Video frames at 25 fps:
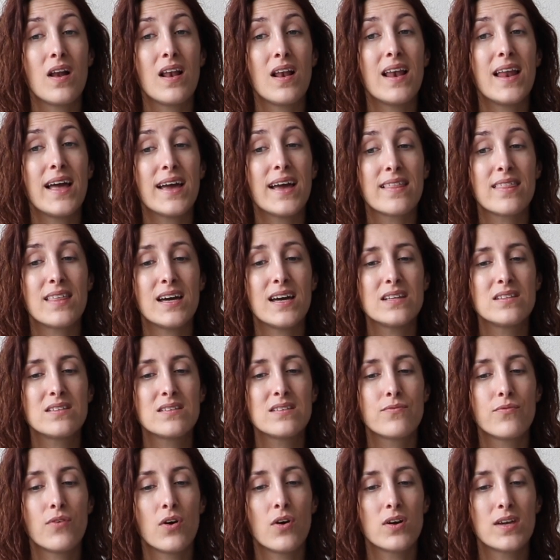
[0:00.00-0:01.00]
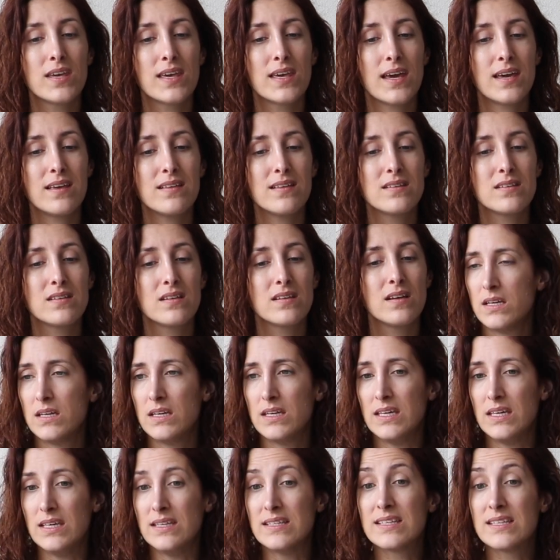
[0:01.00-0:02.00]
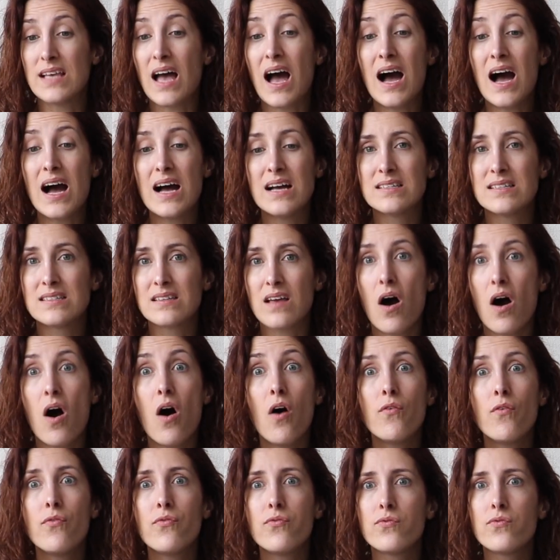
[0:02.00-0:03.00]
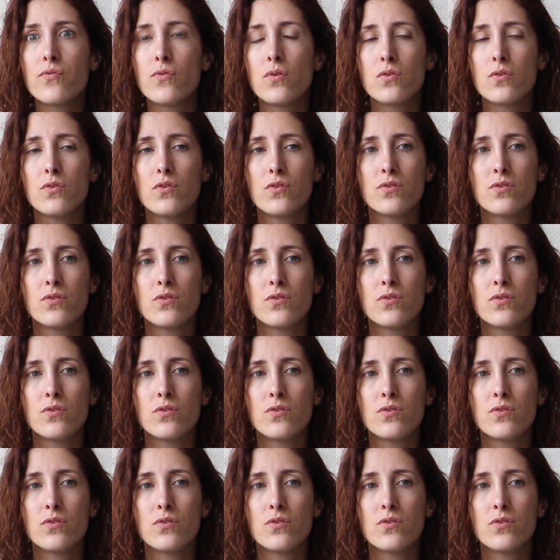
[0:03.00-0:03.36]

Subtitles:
like that for Kate, it's as awful,